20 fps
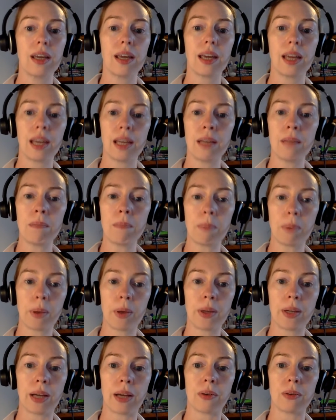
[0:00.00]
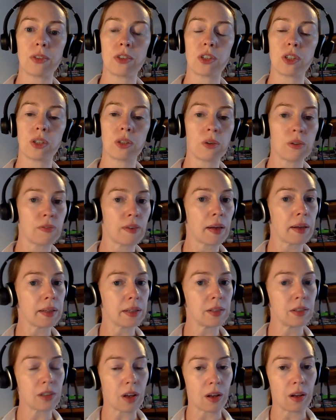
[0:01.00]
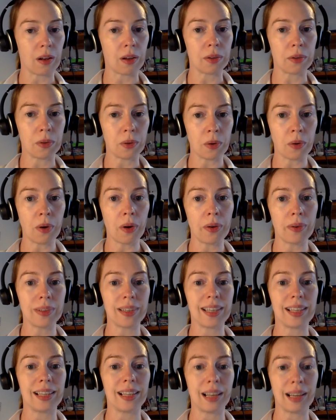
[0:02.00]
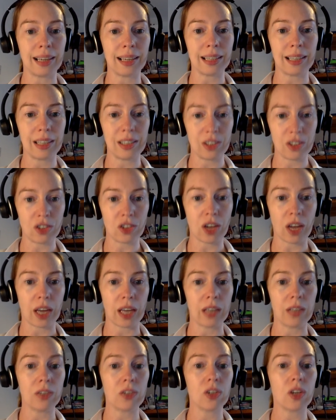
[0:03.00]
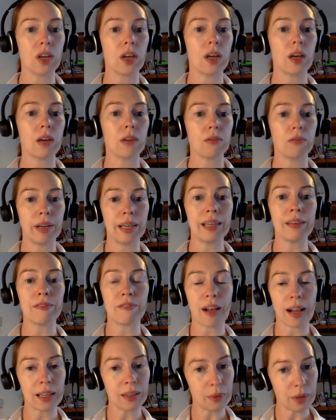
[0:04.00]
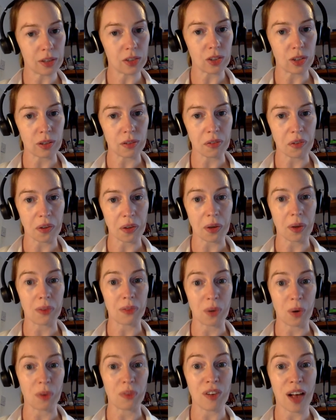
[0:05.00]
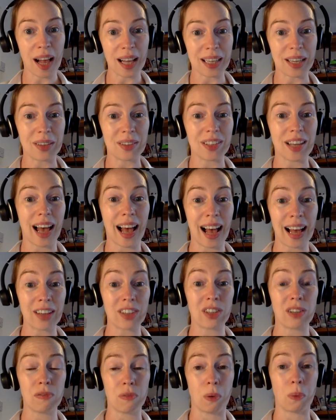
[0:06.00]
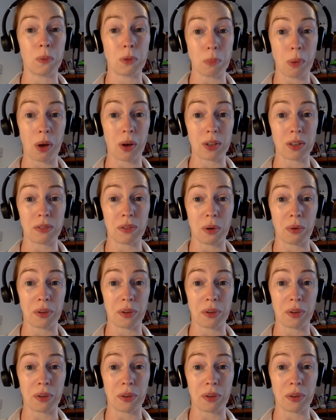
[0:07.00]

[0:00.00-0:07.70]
In burnout, your values are not only likely to change, re-evaluation of your values actually forms part of your